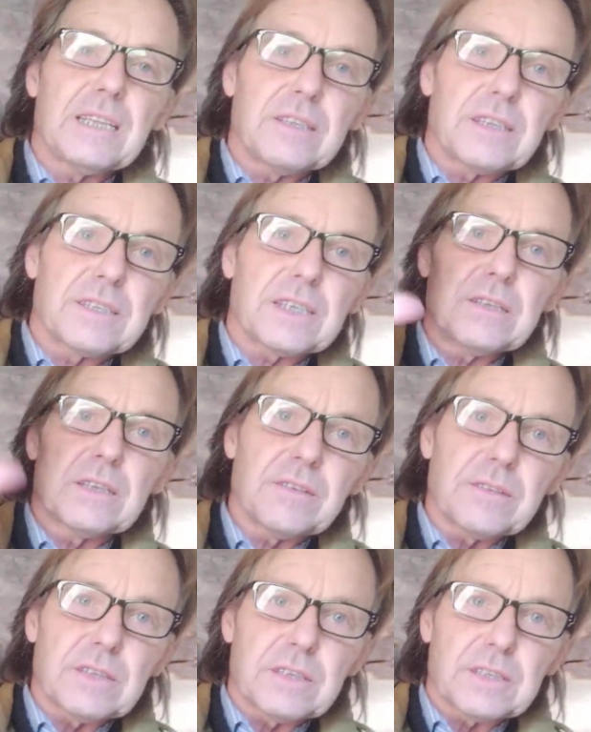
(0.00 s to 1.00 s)
the
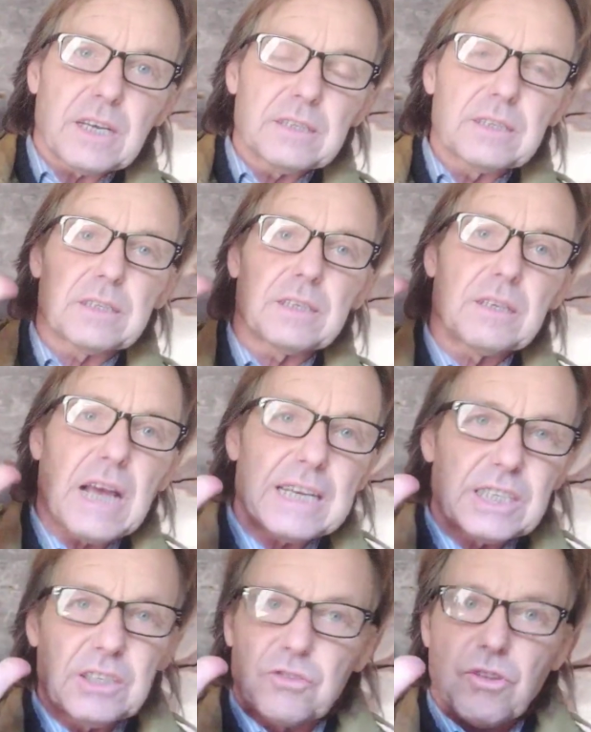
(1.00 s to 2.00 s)
sun
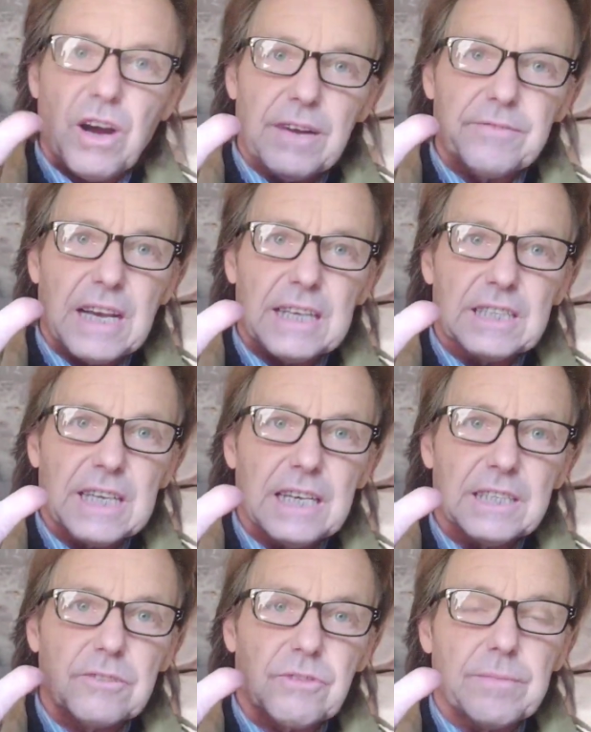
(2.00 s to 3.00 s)
actually drives that
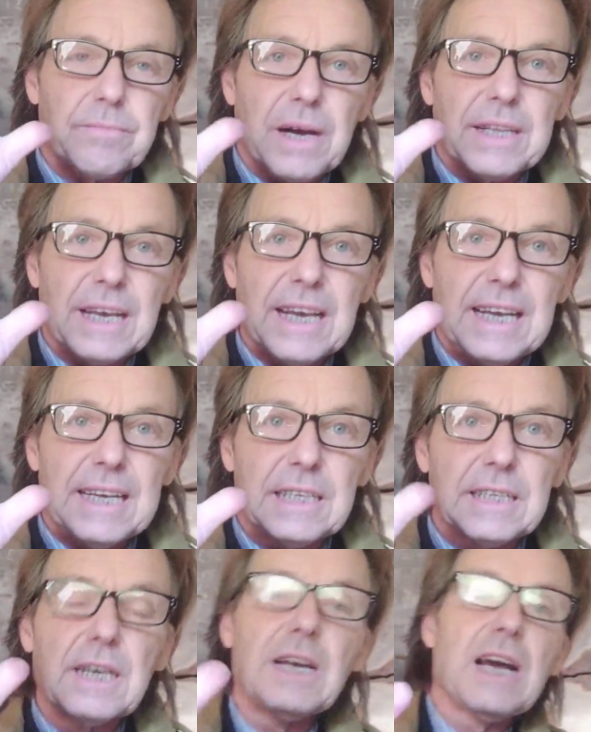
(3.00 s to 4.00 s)
jet stream by the
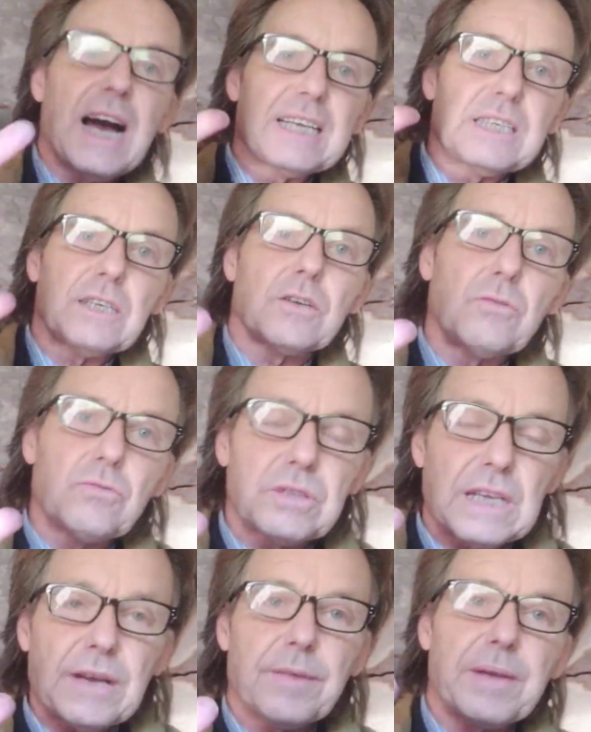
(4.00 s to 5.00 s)
heat. As it cools
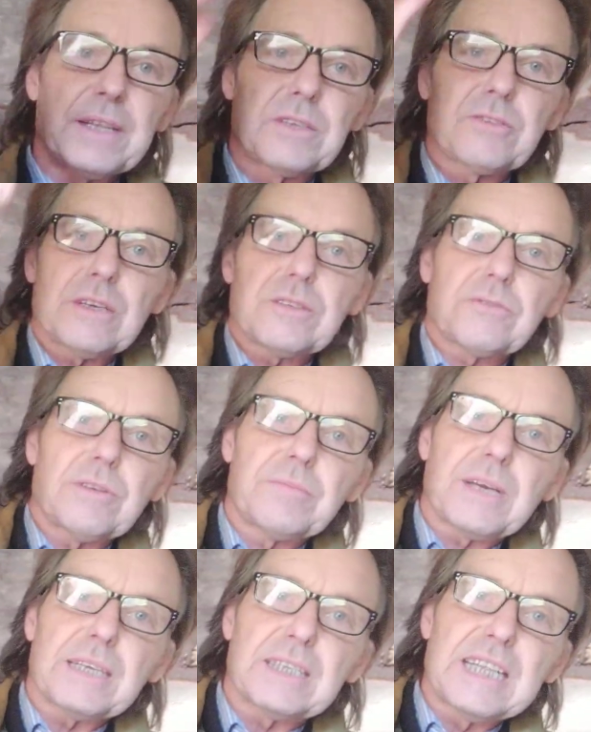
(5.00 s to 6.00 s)
down a bit, the jet stream
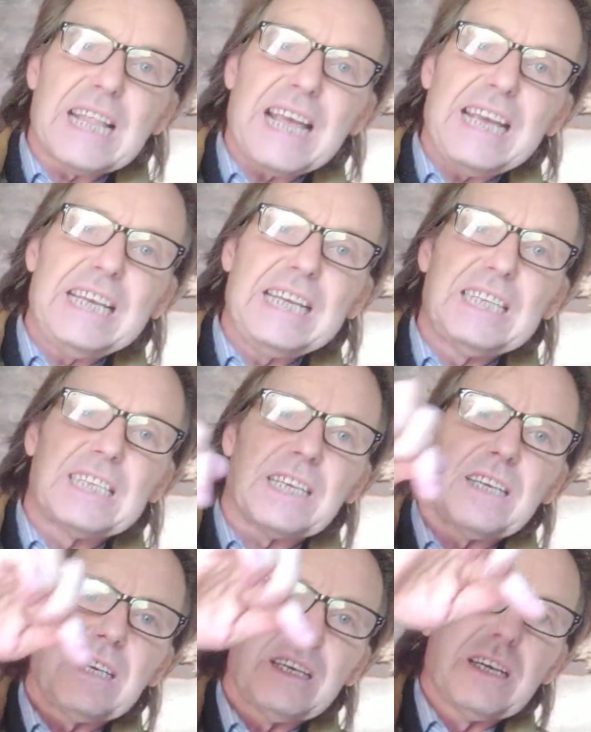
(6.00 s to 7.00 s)
gets lazy
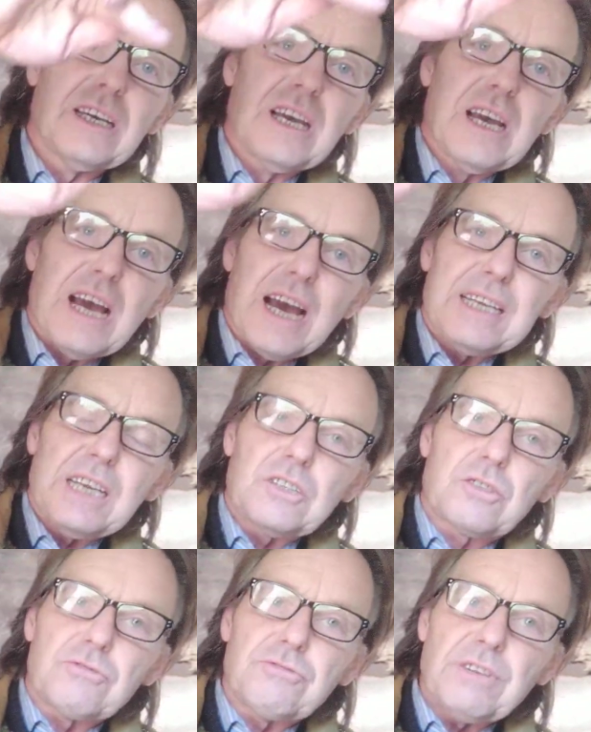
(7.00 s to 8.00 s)
and
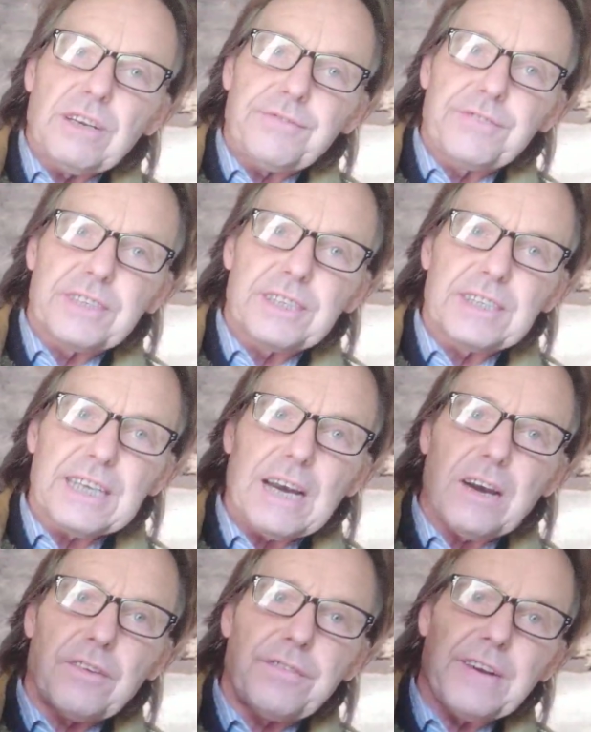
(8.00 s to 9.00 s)
it drifts
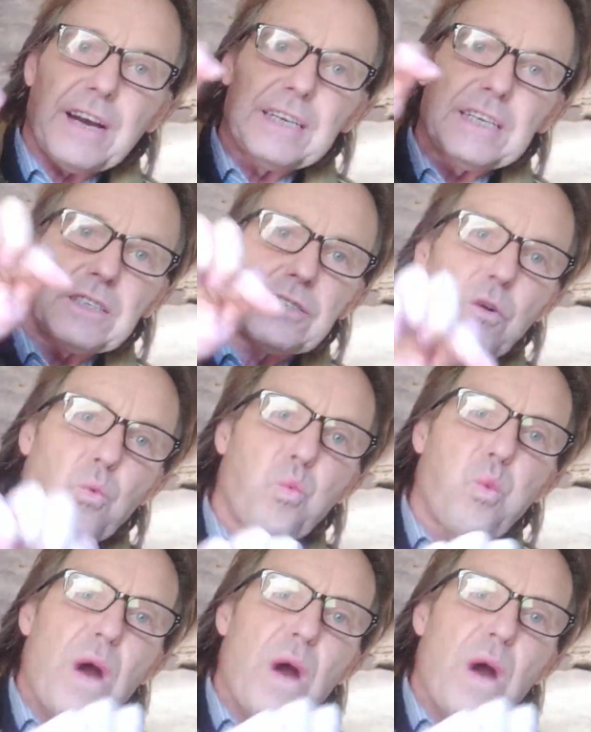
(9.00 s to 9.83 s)
south and it sort of